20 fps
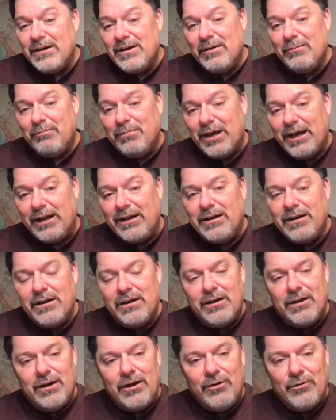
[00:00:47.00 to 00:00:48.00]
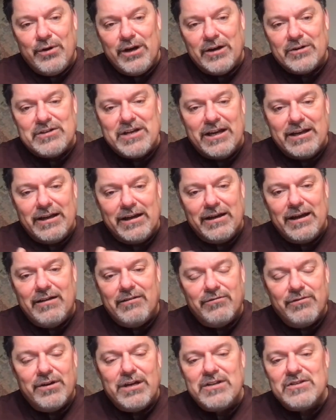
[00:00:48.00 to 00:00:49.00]
but we are taking
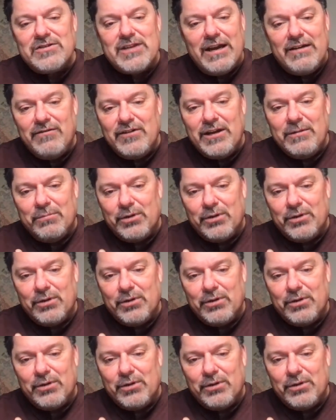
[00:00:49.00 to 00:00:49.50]
every safety